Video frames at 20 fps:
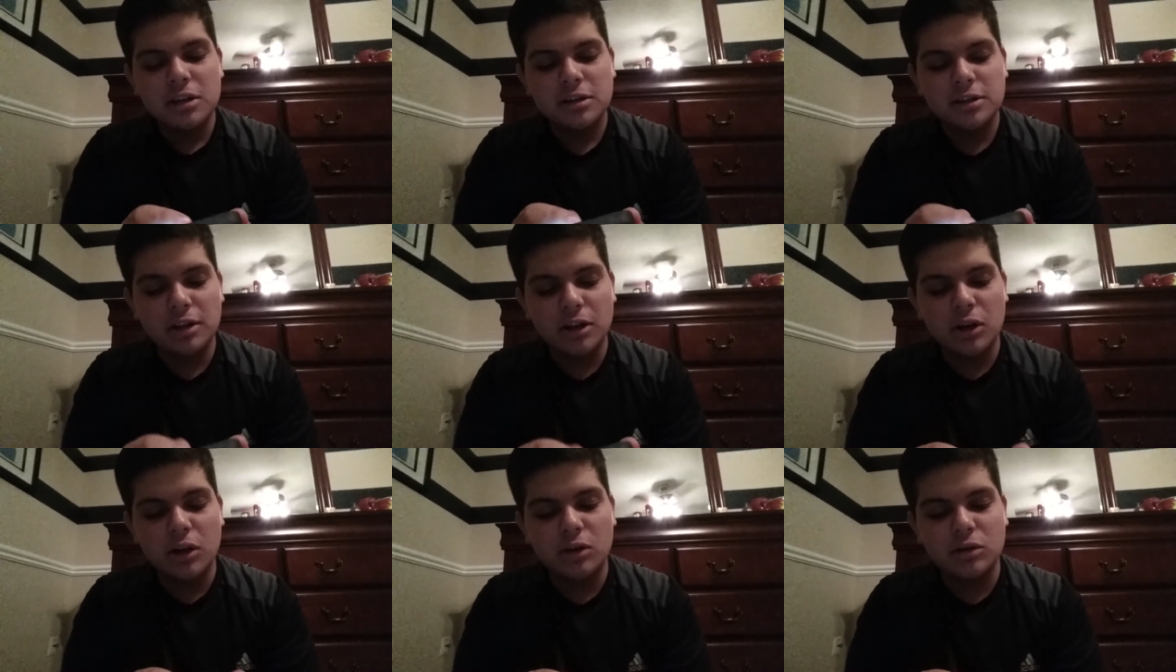
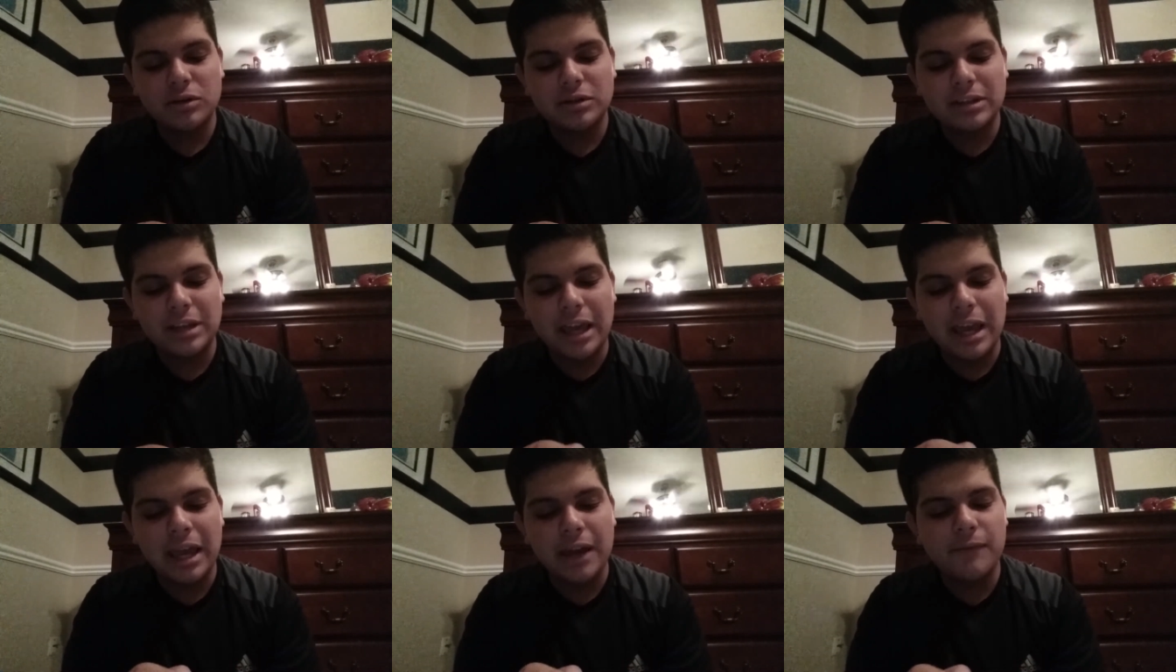So
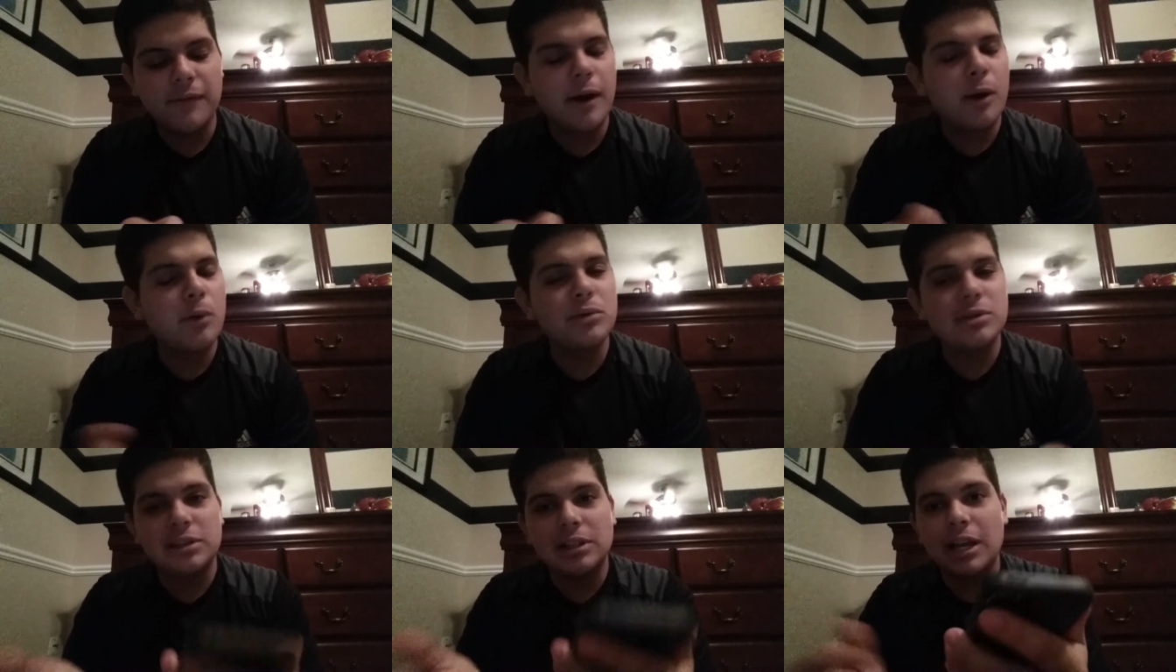say if
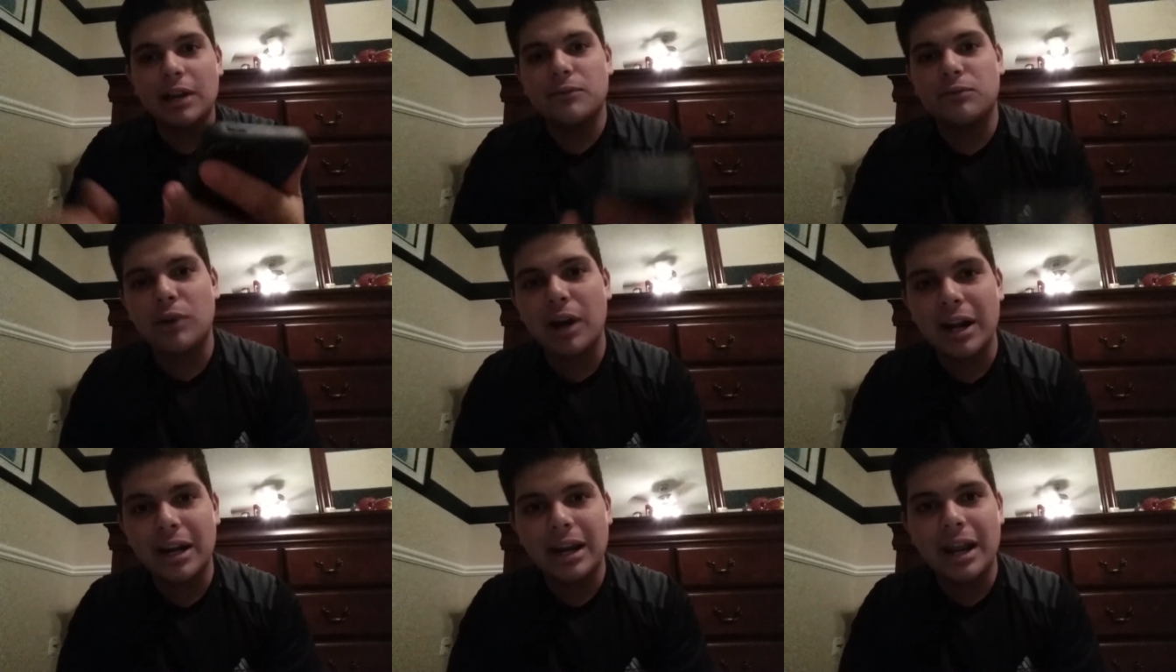I was
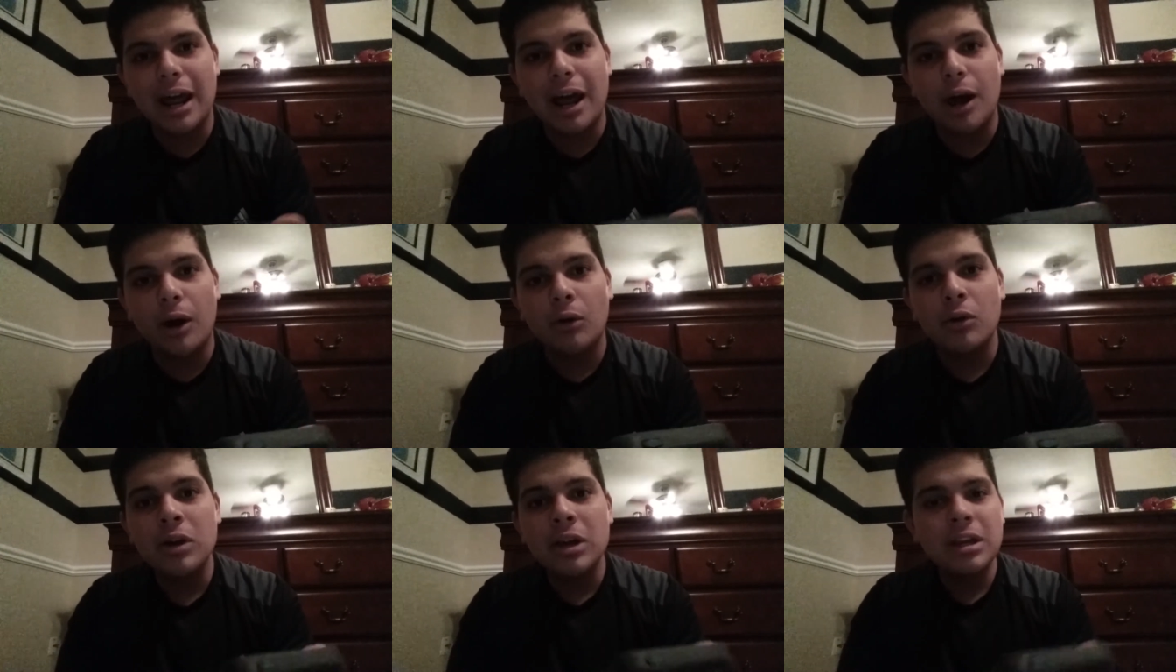live right
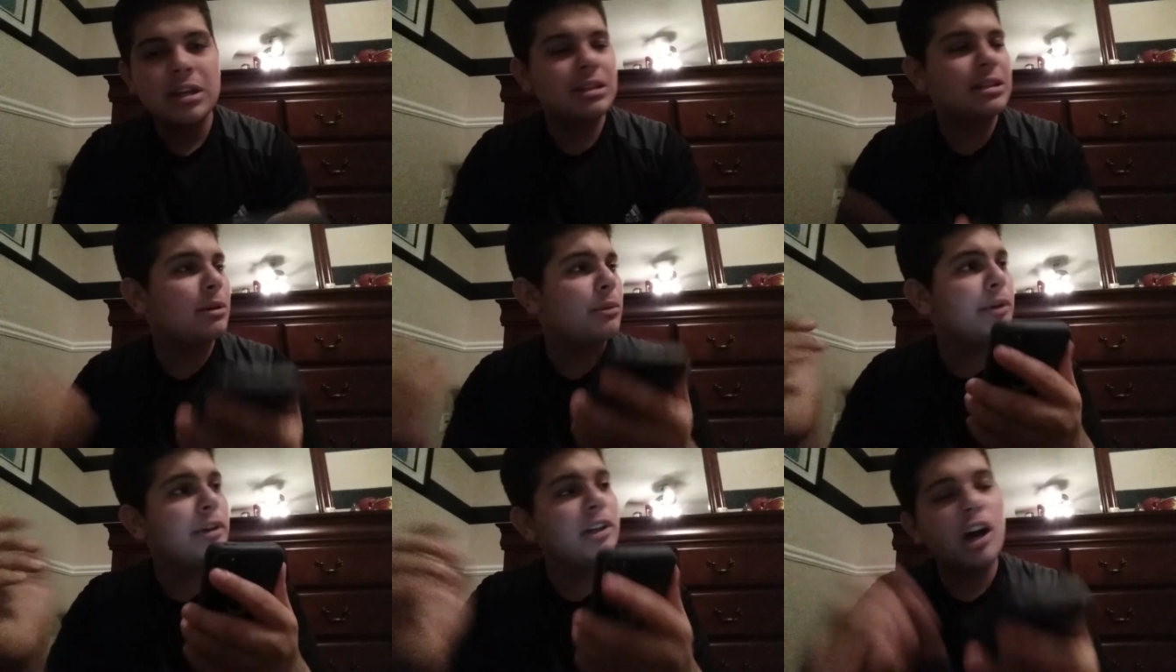now,
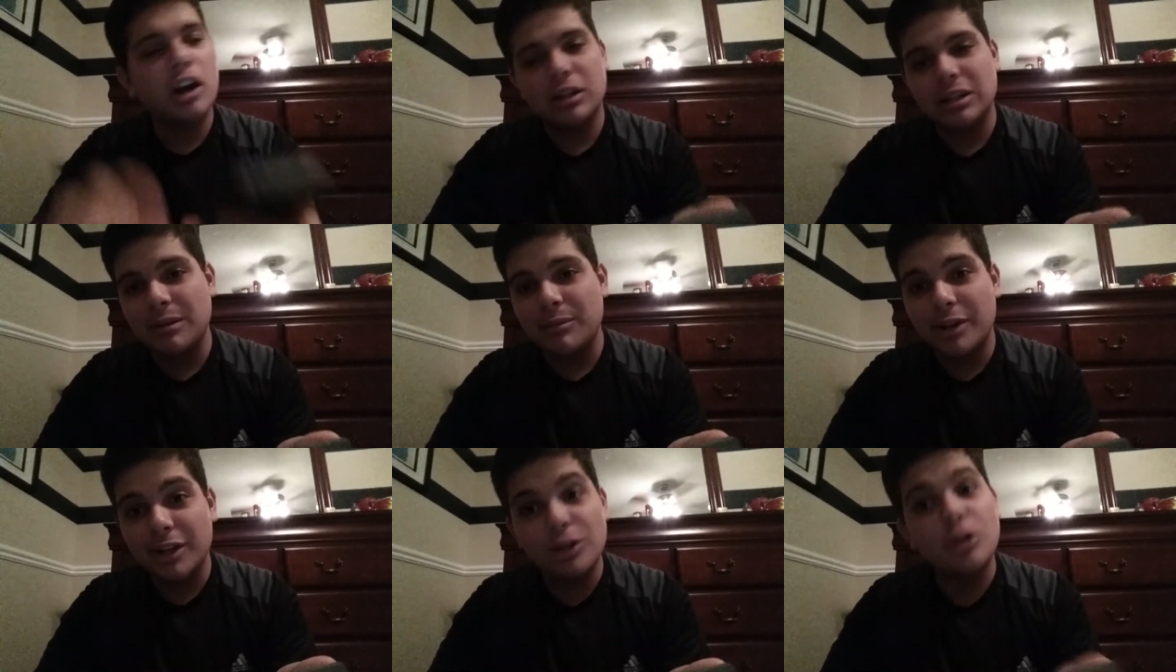someone
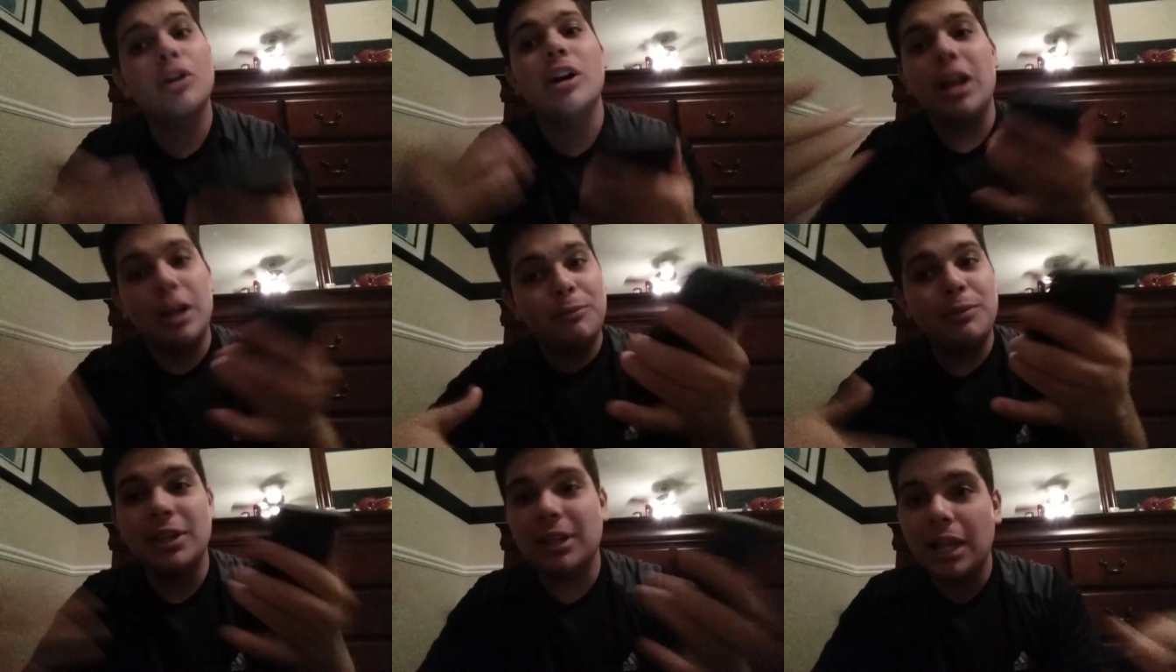knocked on my door,
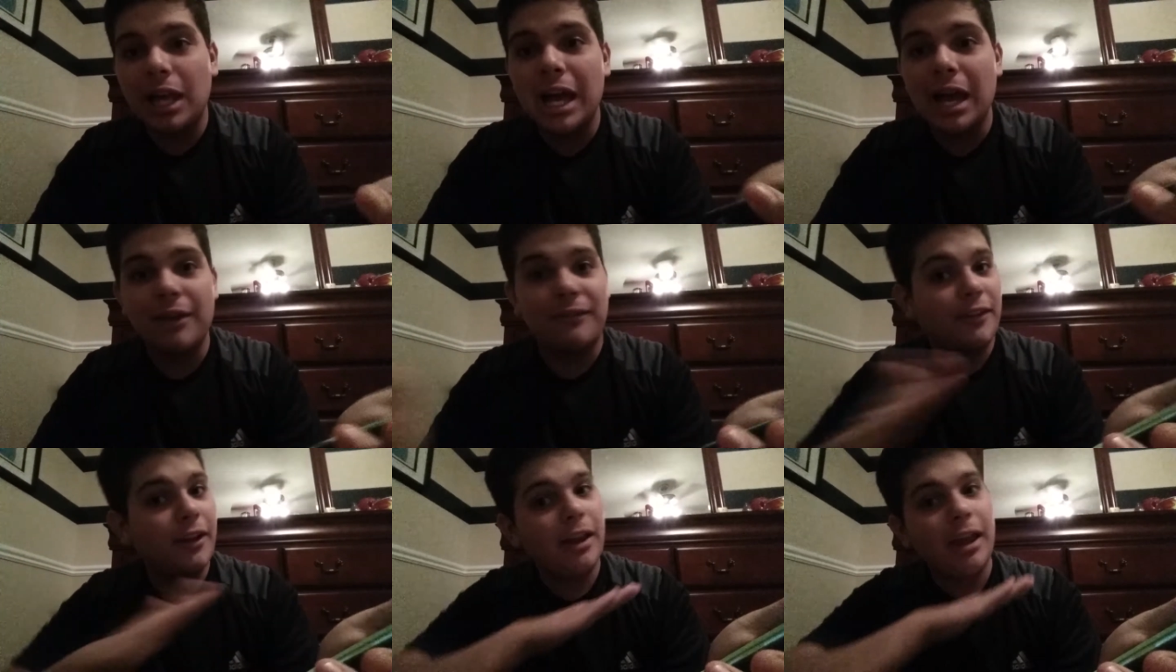it'd be
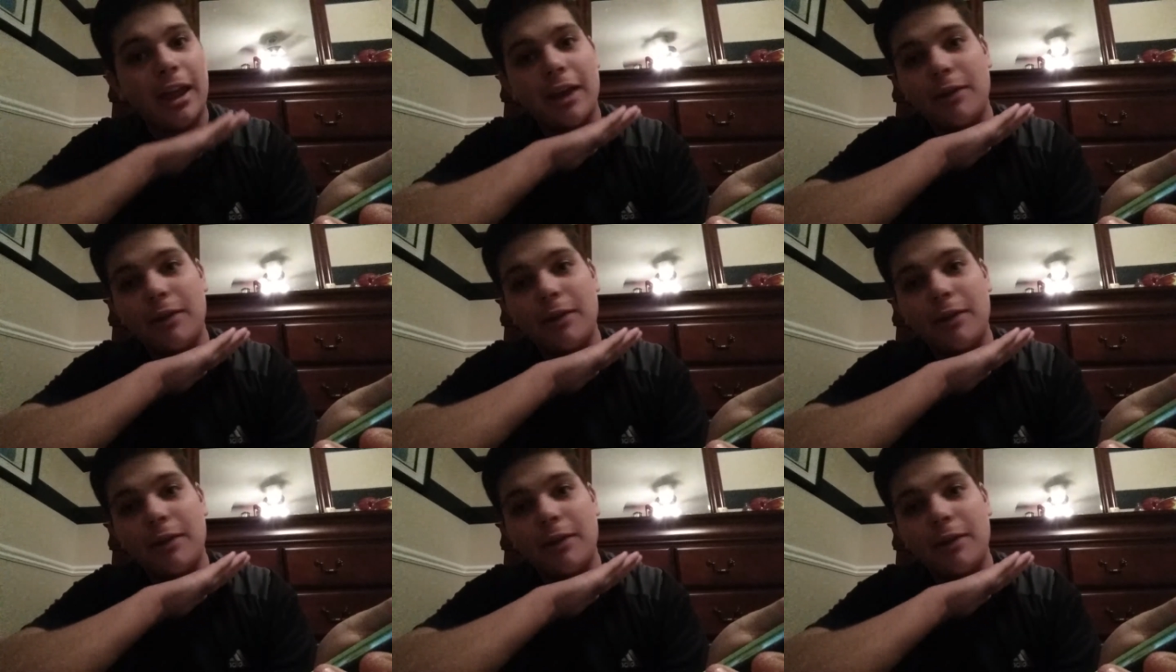live.